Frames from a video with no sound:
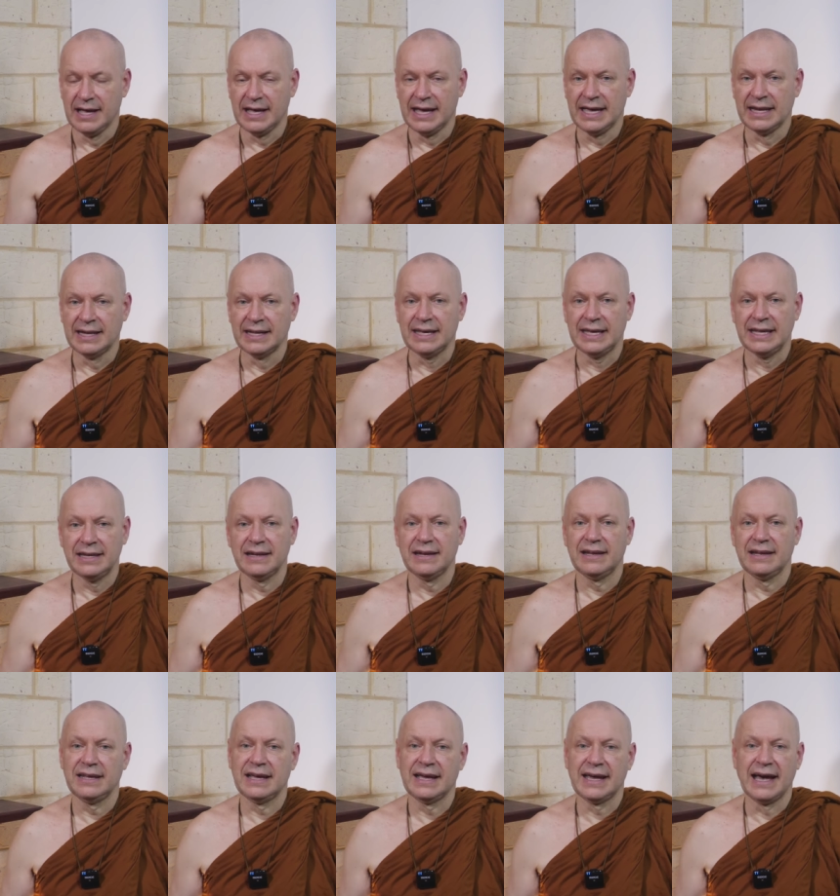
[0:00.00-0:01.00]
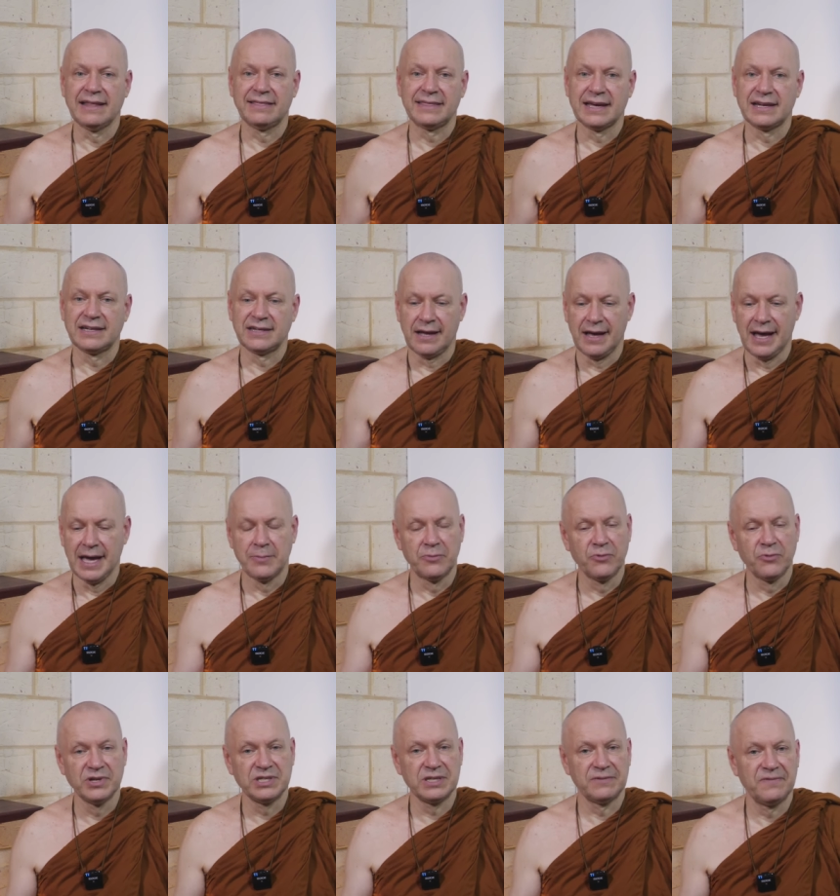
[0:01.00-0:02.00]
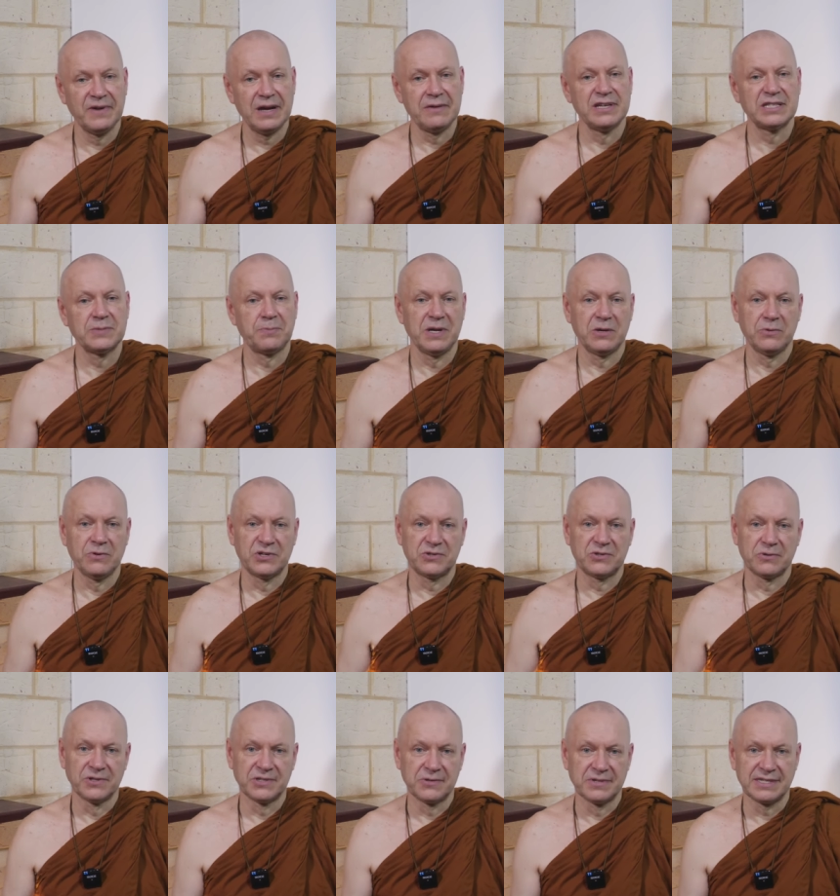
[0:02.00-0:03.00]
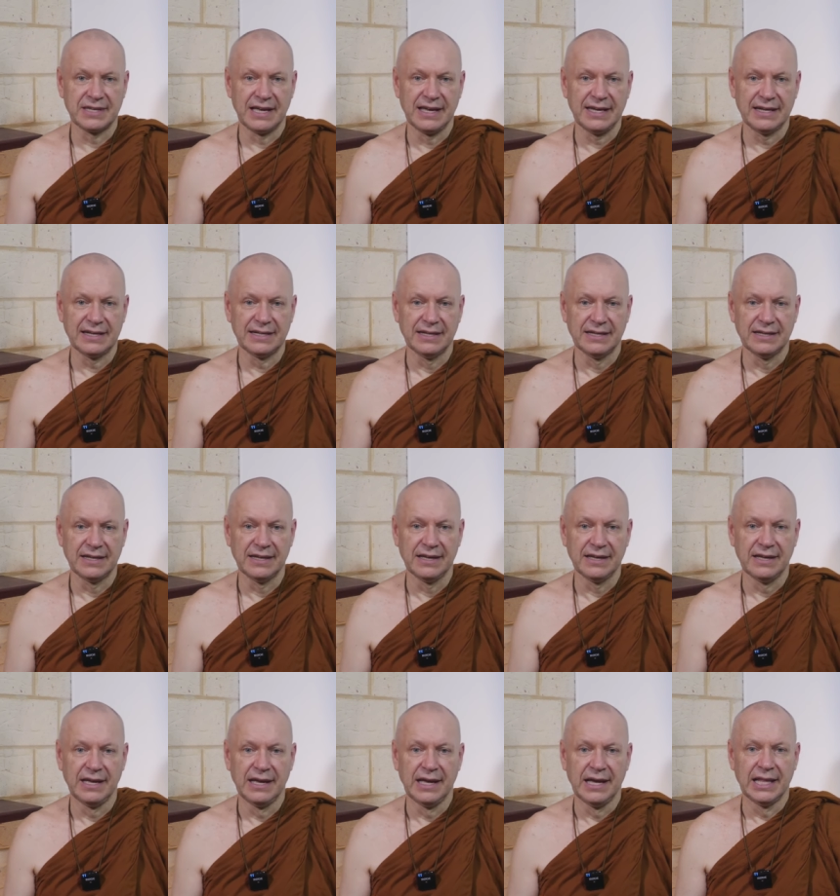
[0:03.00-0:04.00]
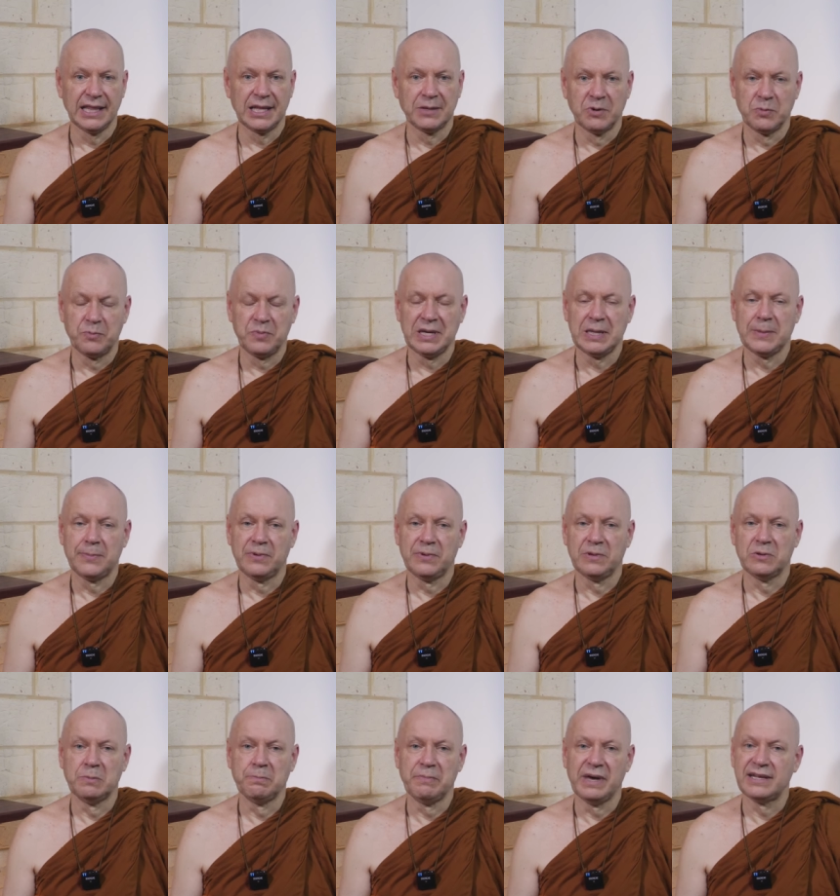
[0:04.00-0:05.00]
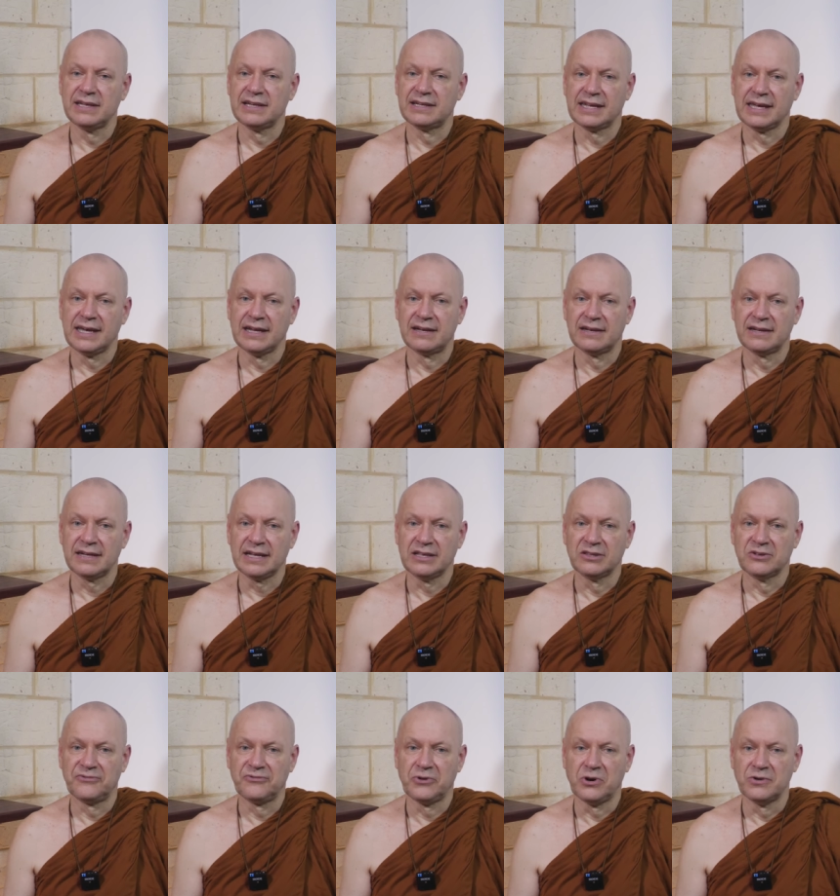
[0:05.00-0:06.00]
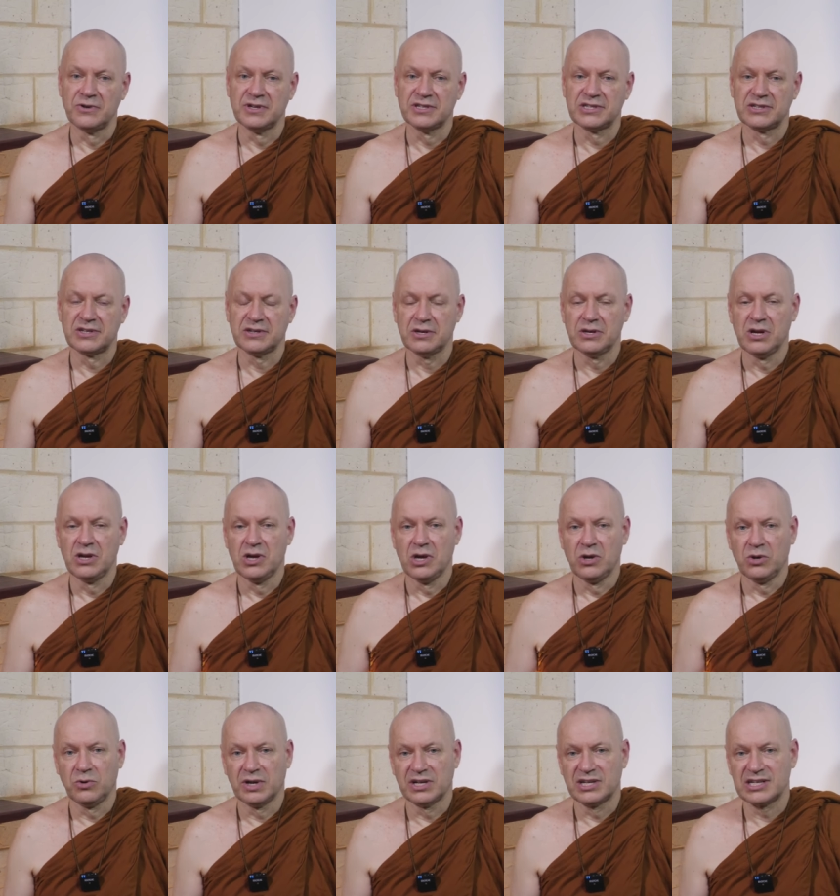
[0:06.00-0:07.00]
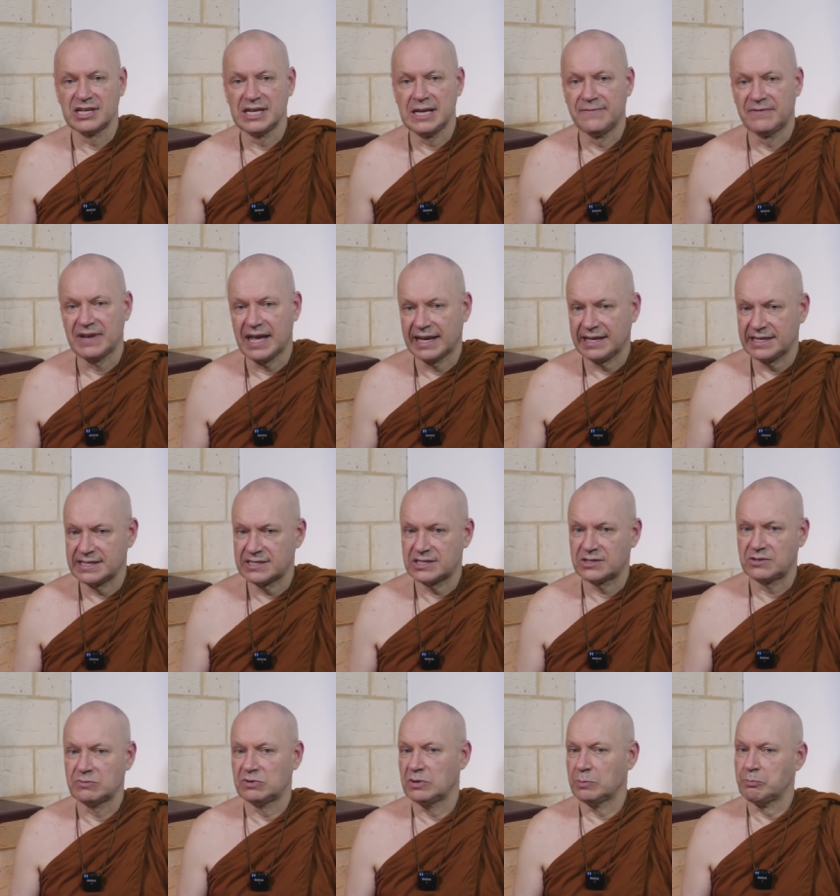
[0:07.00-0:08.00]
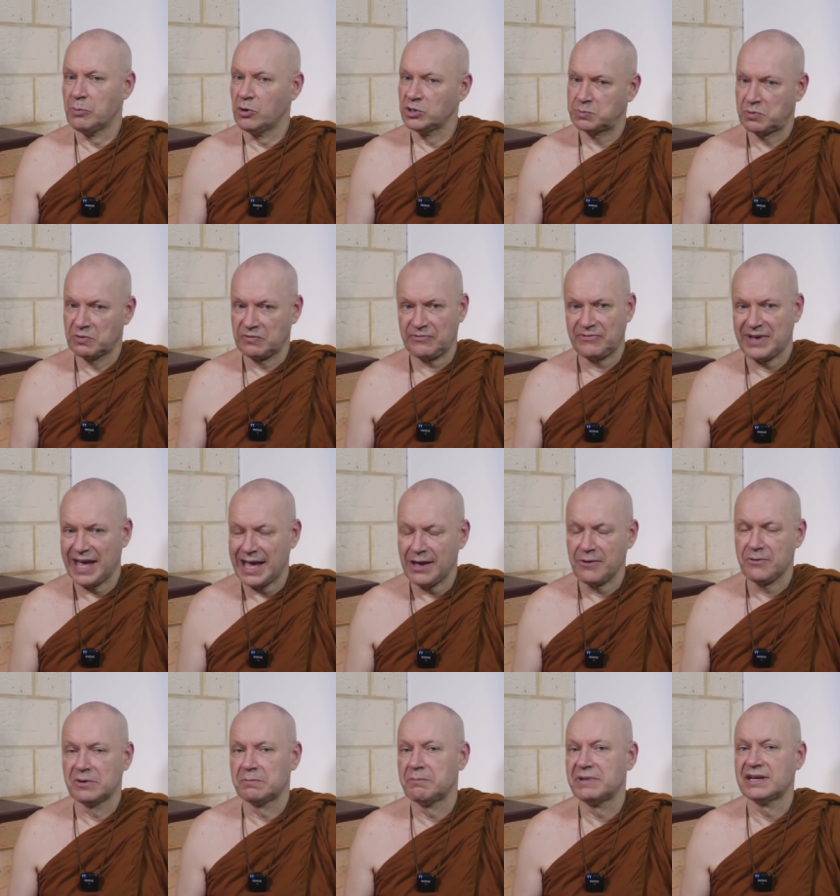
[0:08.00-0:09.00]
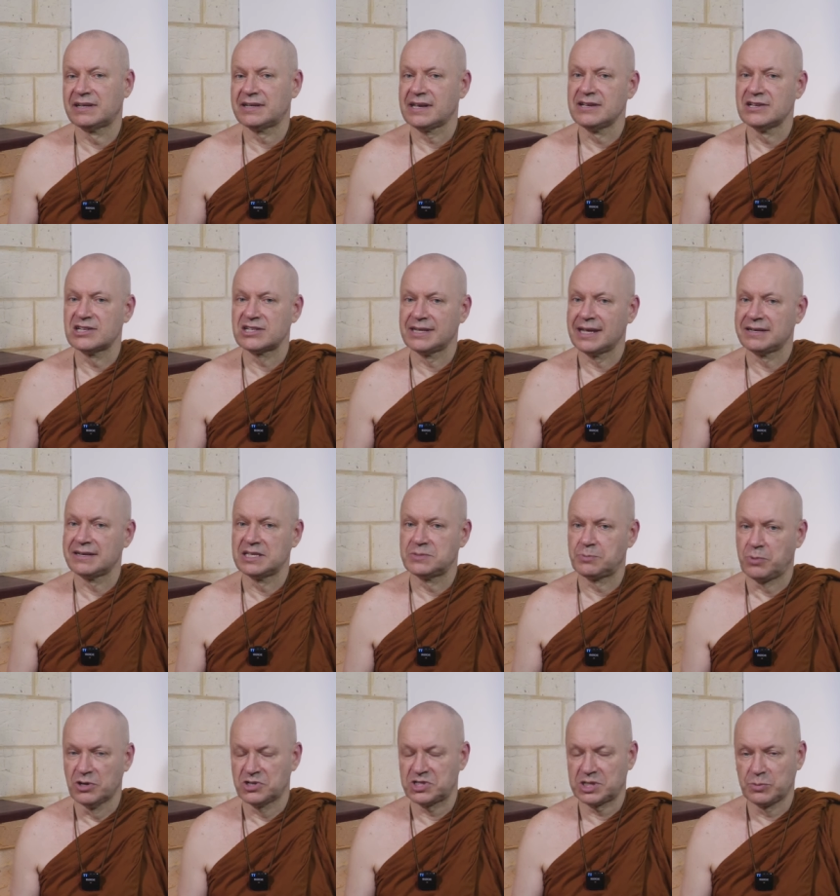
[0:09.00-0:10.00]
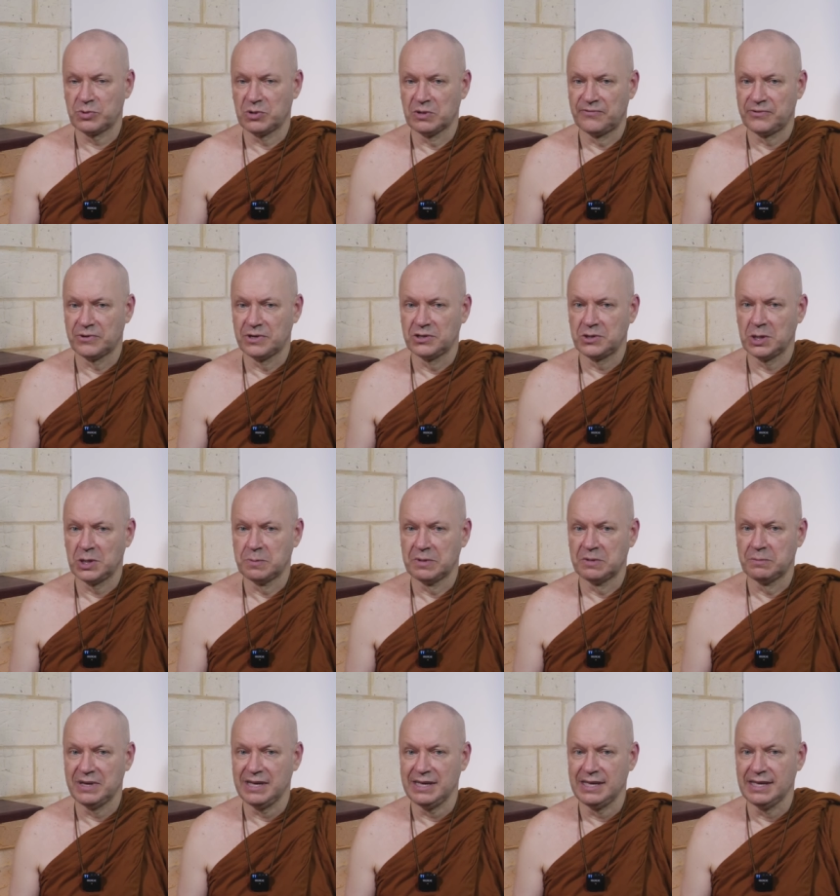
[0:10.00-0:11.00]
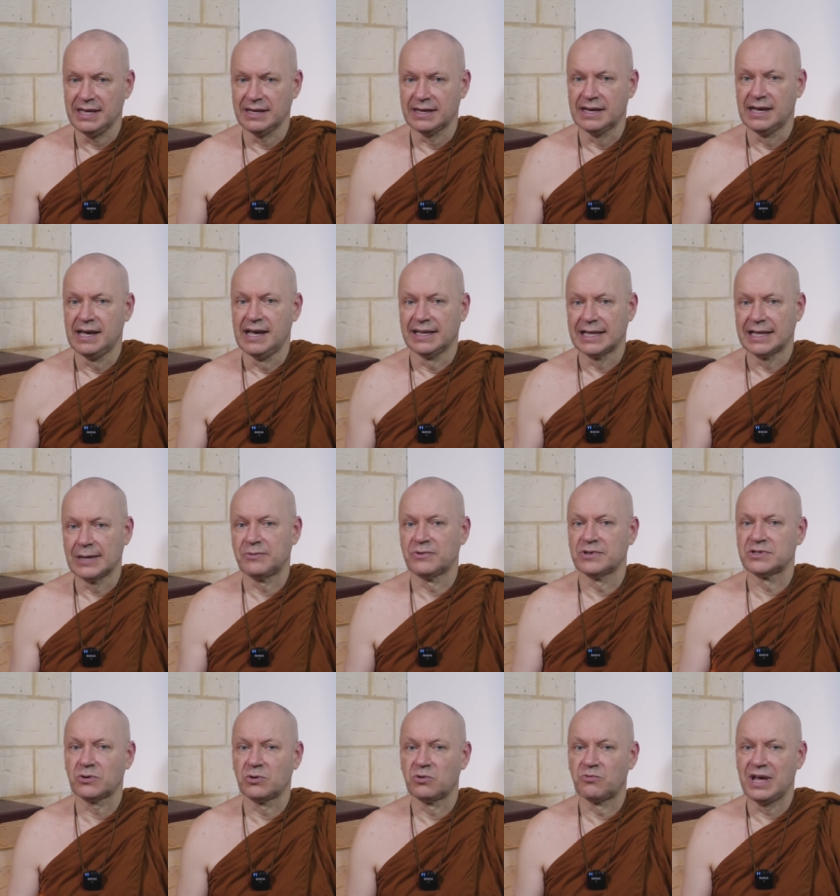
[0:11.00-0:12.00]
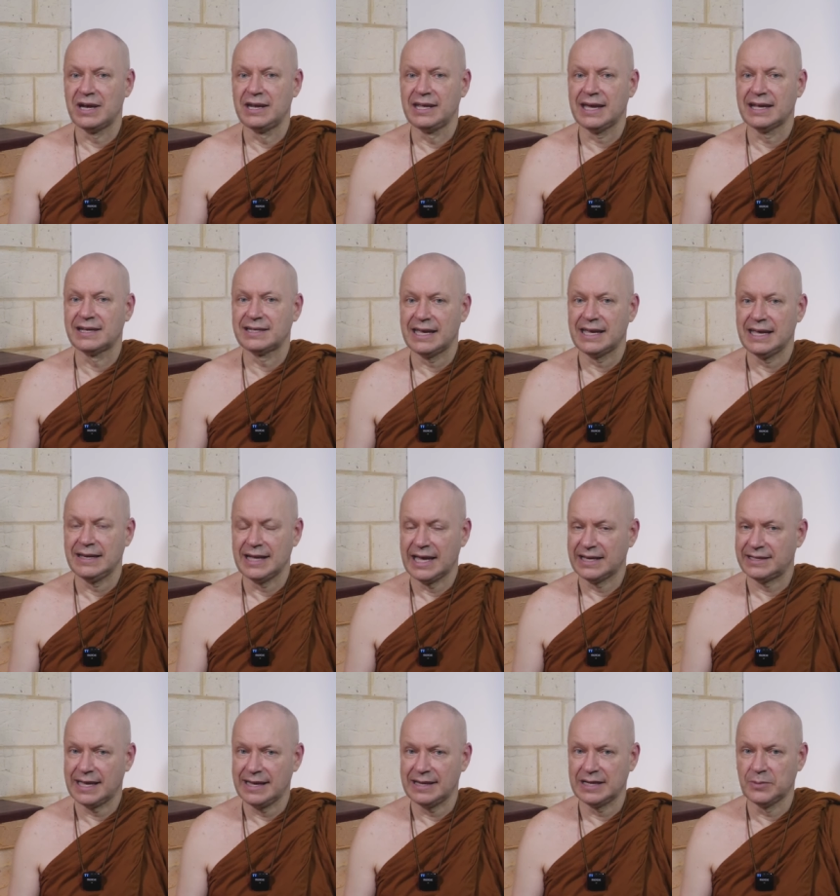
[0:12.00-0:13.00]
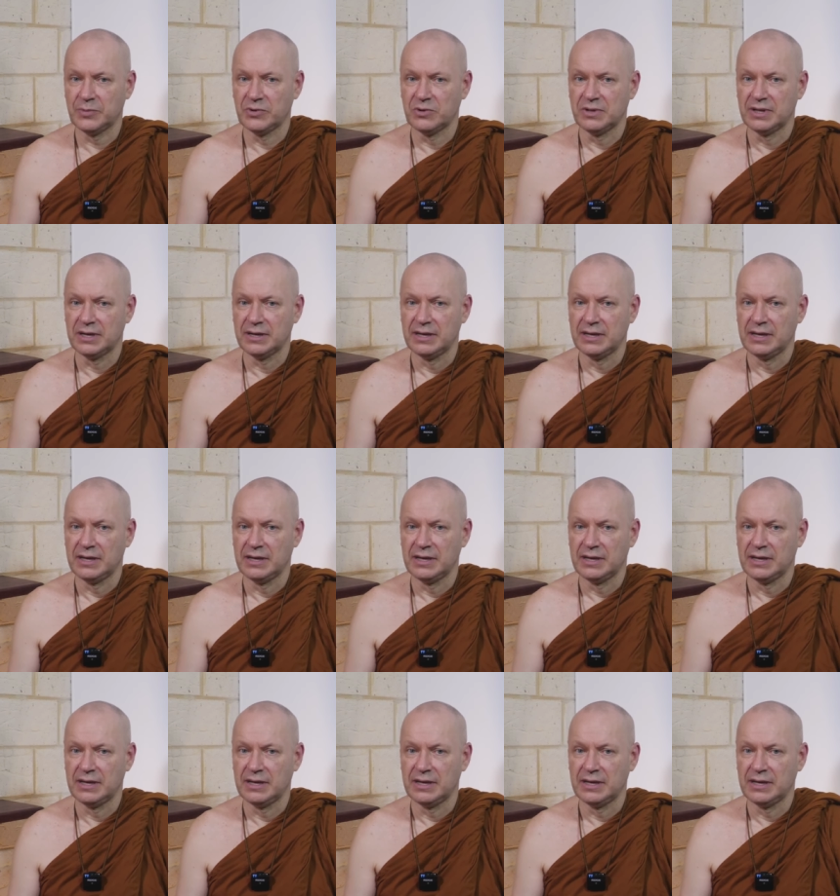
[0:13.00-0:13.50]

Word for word: and India at that time was a very spiritual society. There were people who meditated in the forest, who achieved ex the most profound meditation that is possible for a human being, that was already attain attainable.